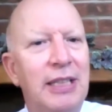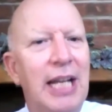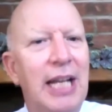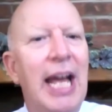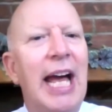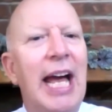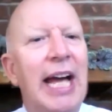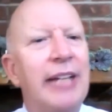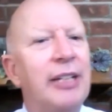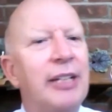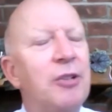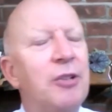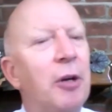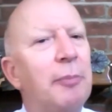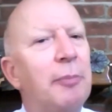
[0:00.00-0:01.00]
and in our
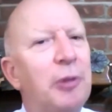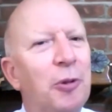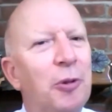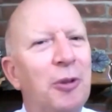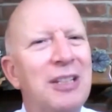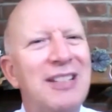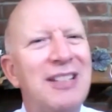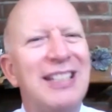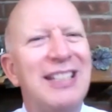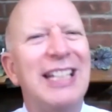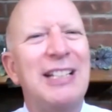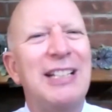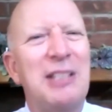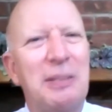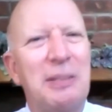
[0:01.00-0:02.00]
purest
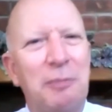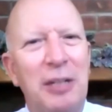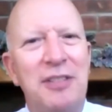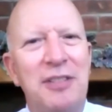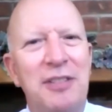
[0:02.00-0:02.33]
expressive